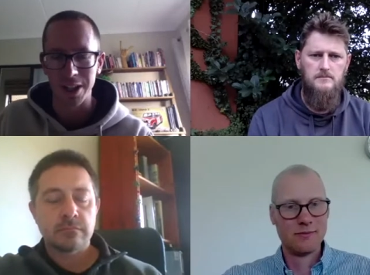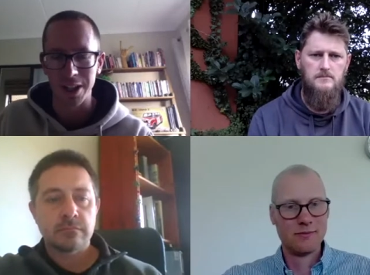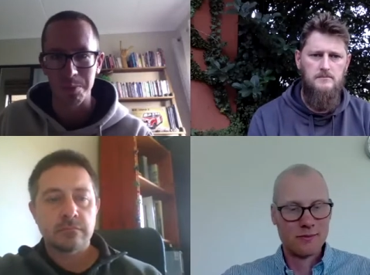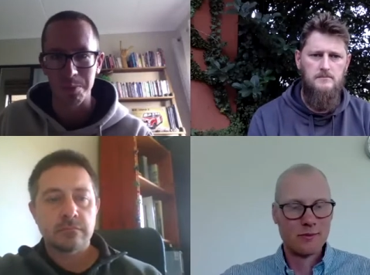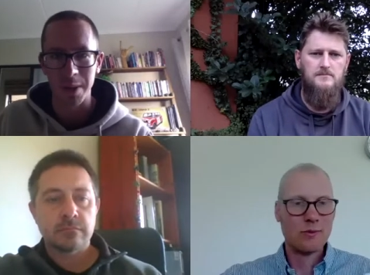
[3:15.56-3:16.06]
Speaker 1: up
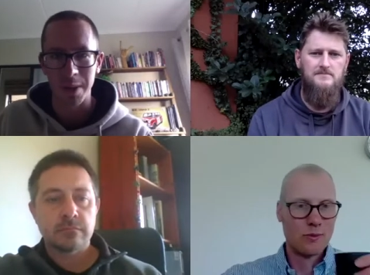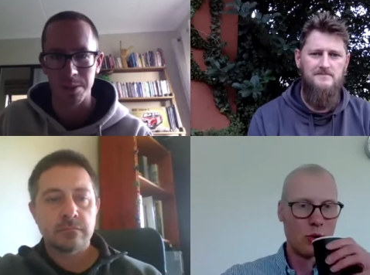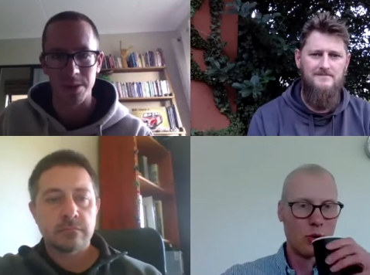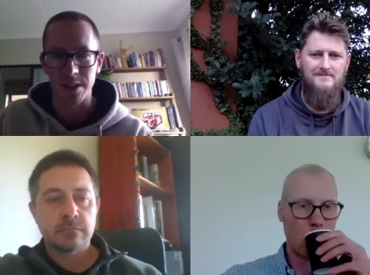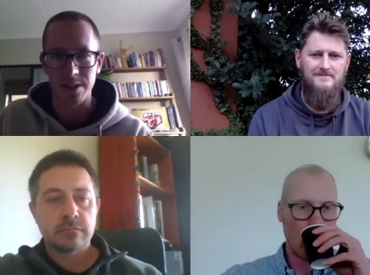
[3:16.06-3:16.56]
such an
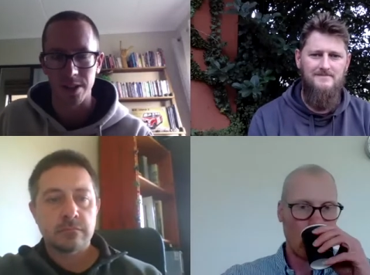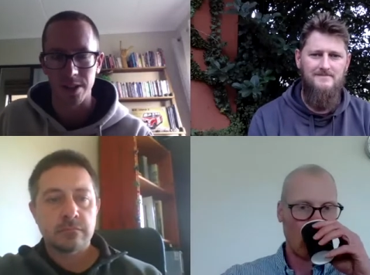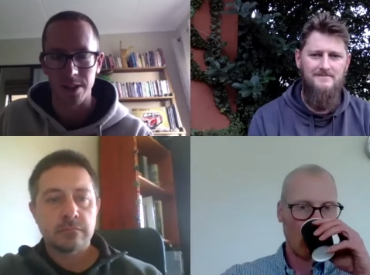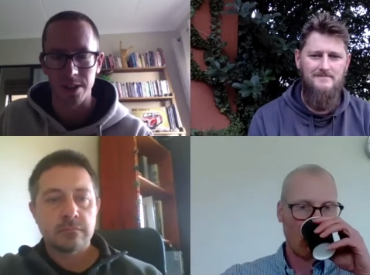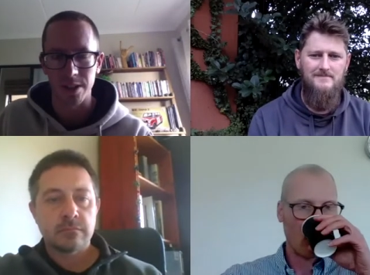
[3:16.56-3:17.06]
amazing find.
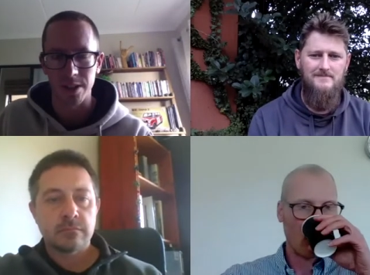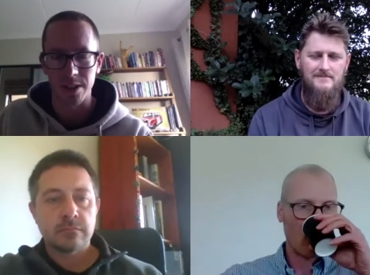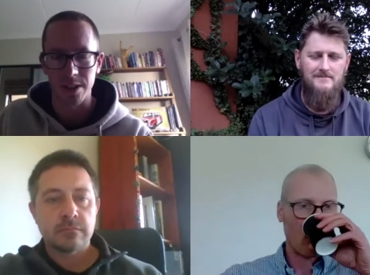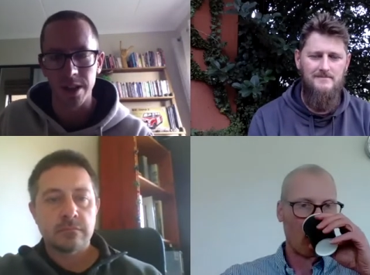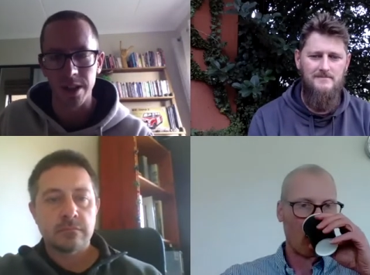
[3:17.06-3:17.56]

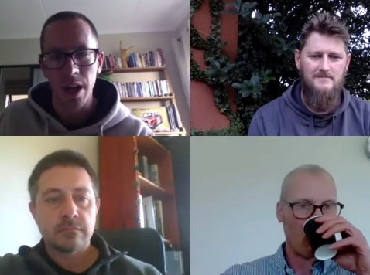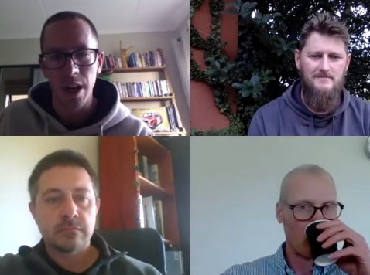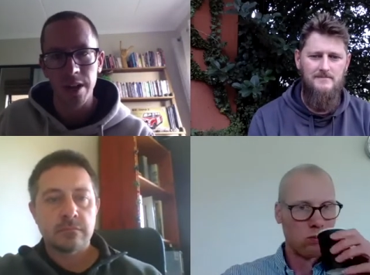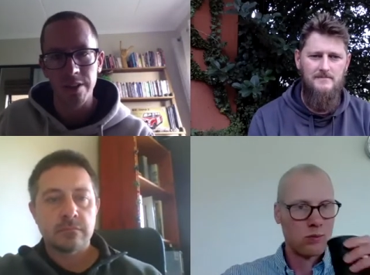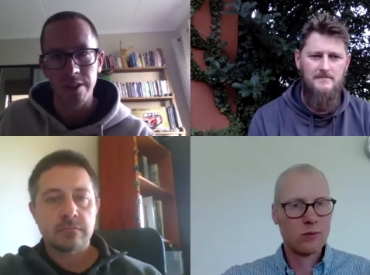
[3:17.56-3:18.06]
For me,
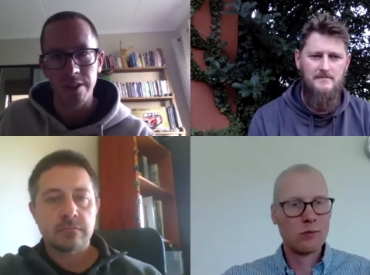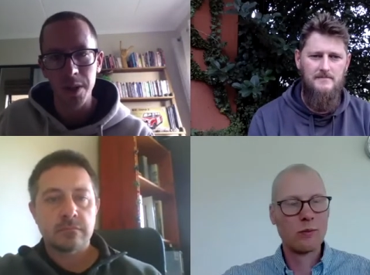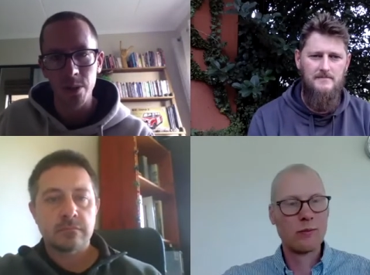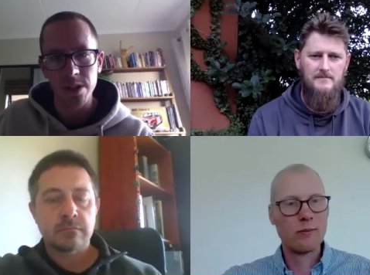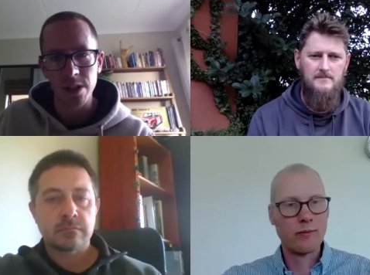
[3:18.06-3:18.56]
what's
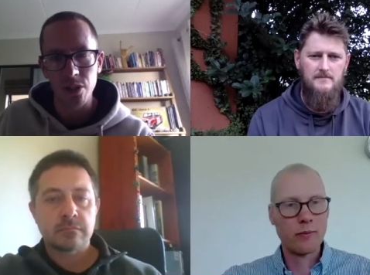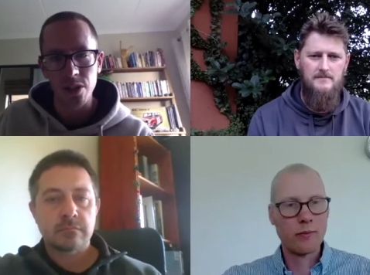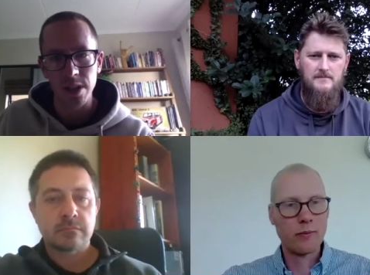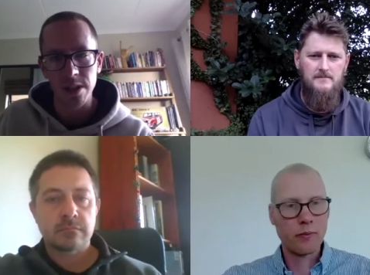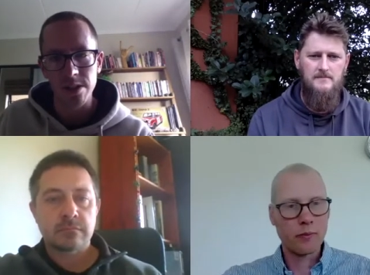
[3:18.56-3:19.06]
interesting is
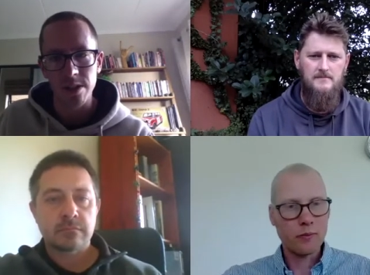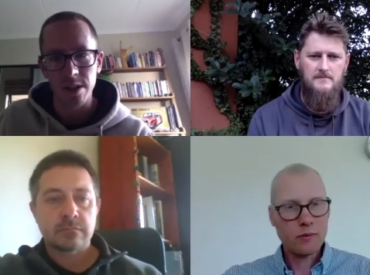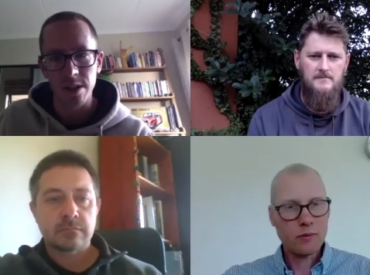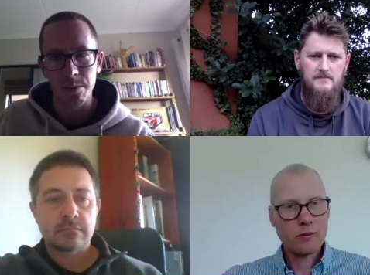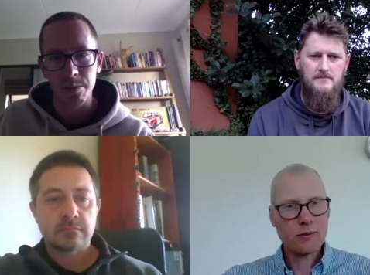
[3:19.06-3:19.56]
the
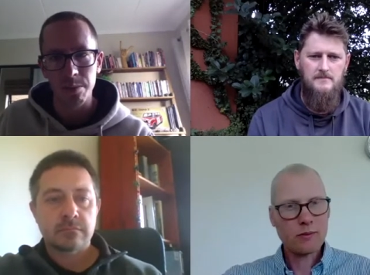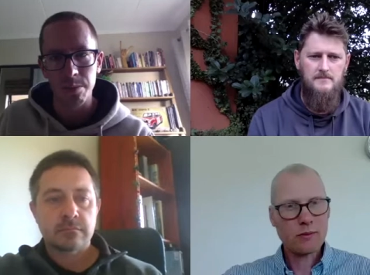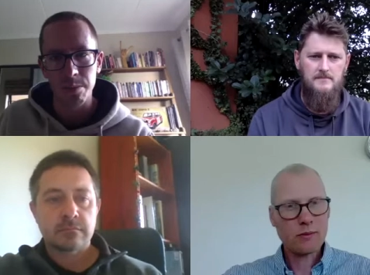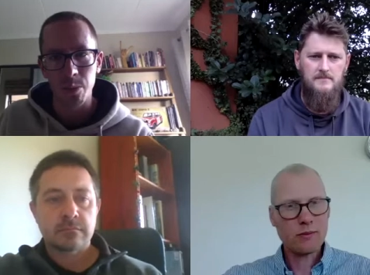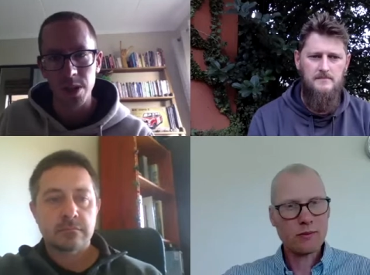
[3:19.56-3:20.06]
preservation
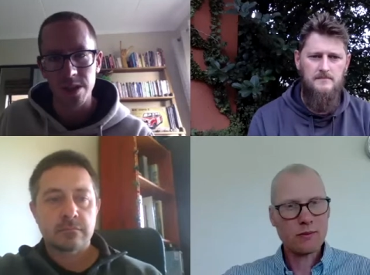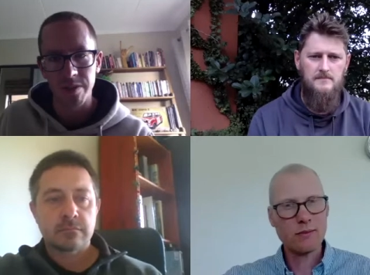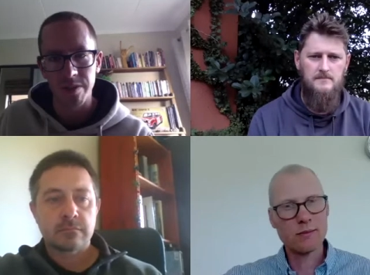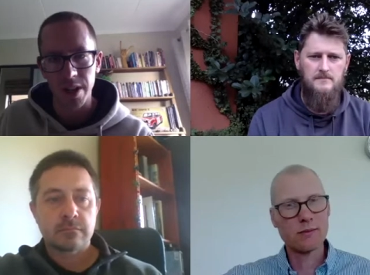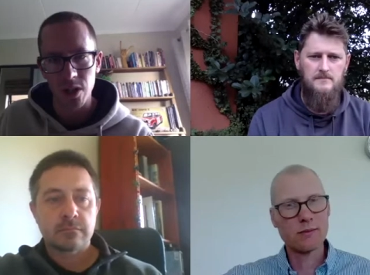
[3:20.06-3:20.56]
of
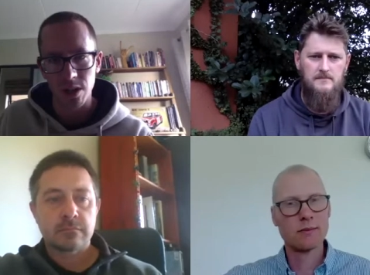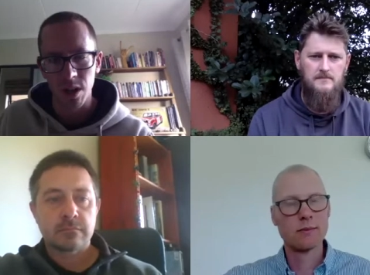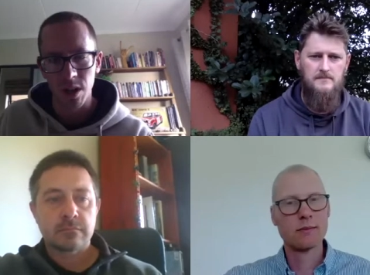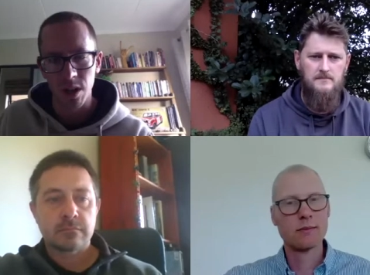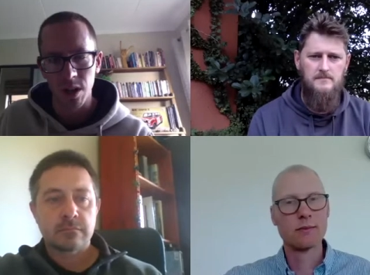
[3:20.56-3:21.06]
the
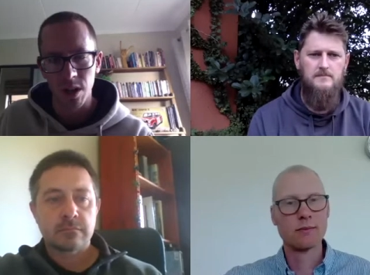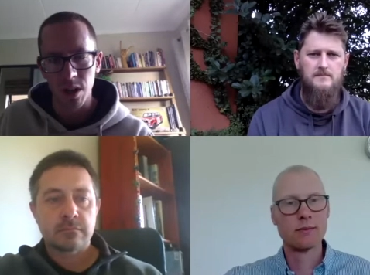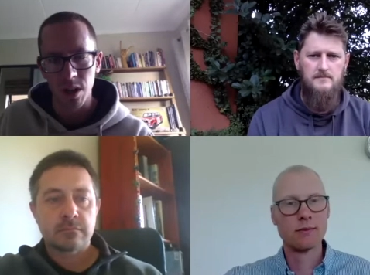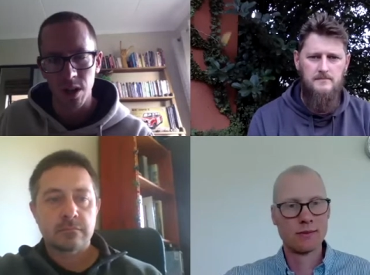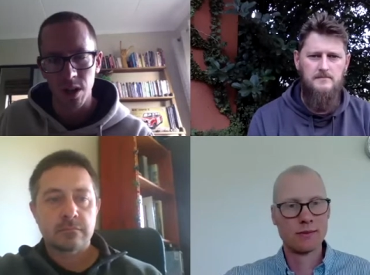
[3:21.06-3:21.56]
material,
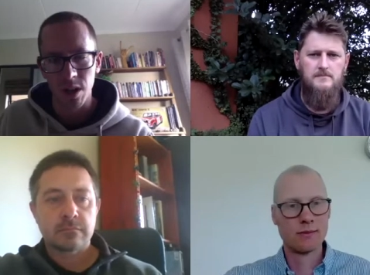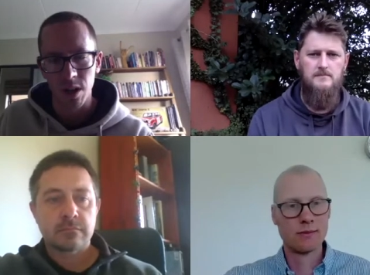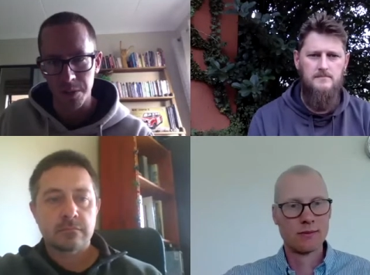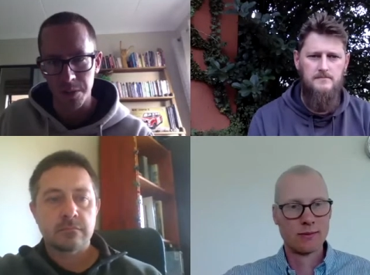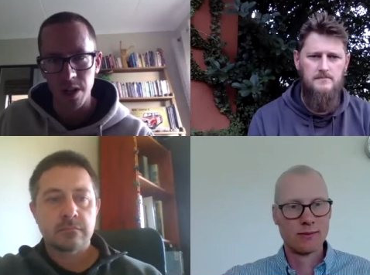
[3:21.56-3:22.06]

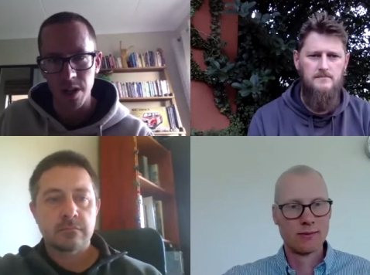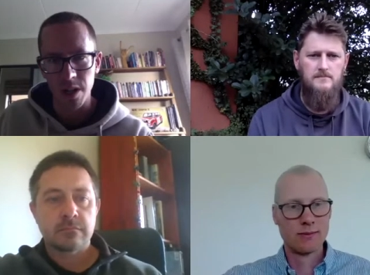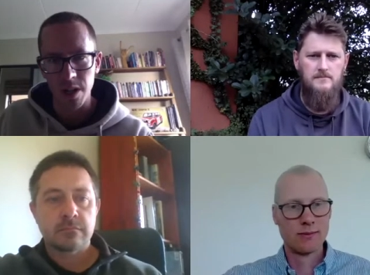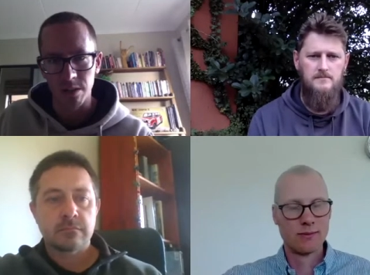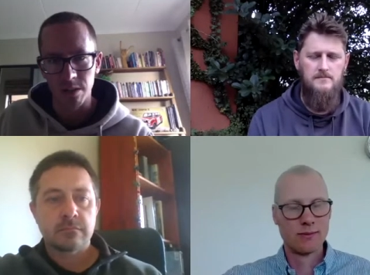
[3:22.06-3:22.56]
given
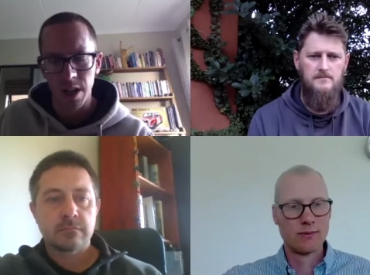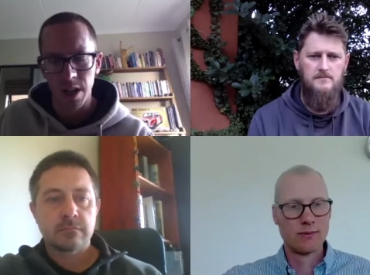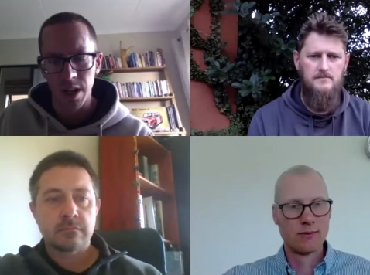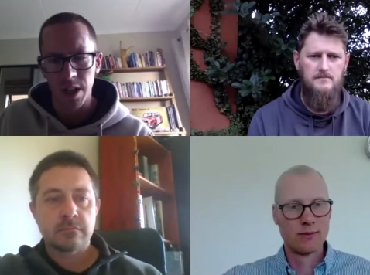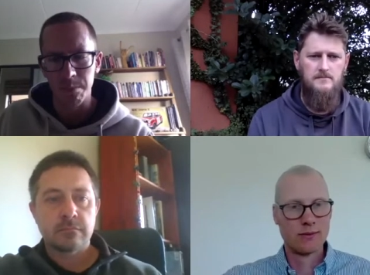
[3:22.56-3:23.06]
the
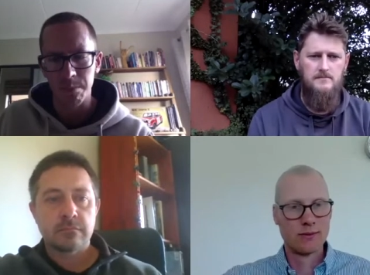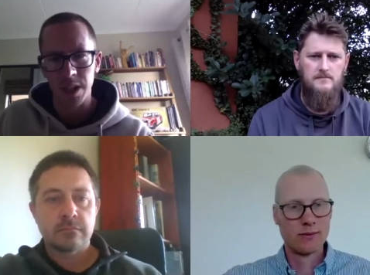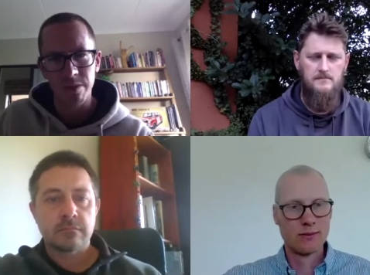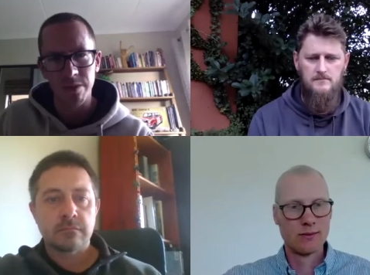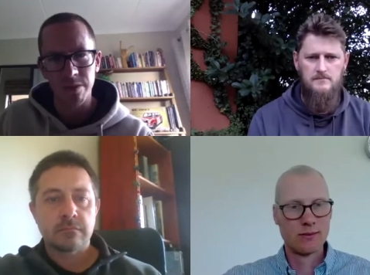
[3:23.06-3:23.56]
context of the
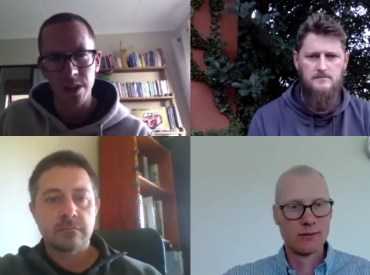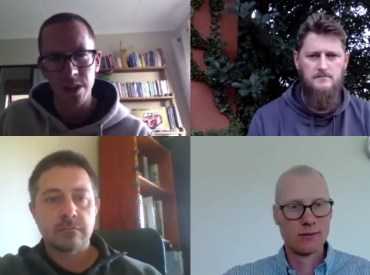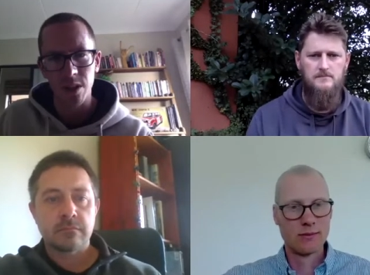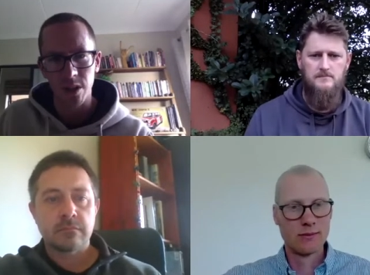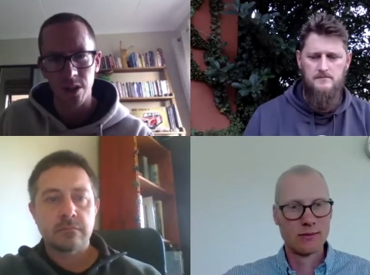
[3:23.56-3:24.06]
site. Could you
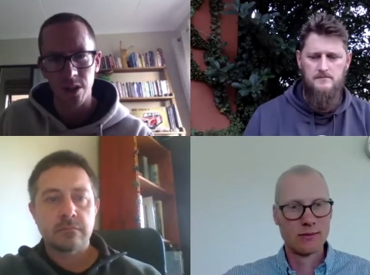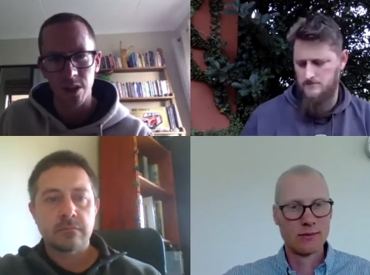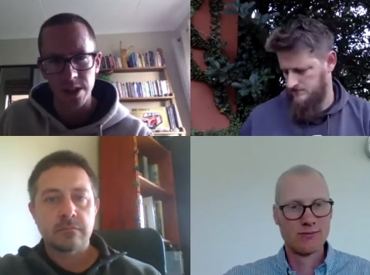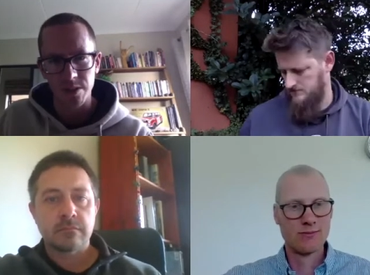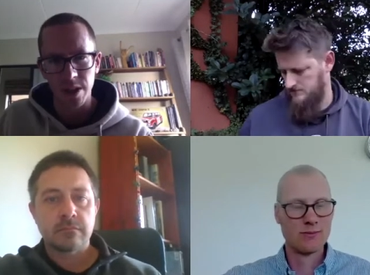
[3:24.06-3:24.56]
maybe talk to that?